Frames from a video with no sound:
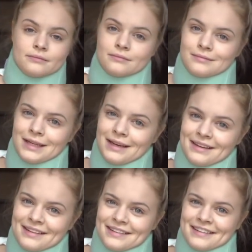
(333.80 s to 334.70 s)

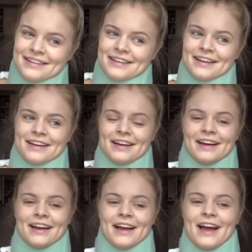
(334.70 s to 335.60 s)

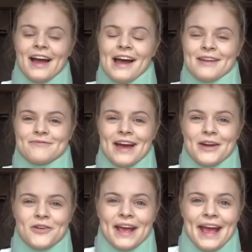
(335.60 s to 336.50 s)
I'm
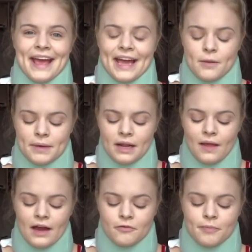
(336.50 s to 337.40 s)
not okay. I'm in a
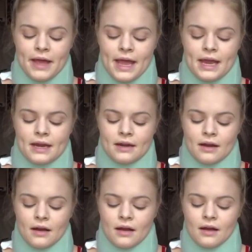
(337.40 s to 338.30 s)
lot of pain.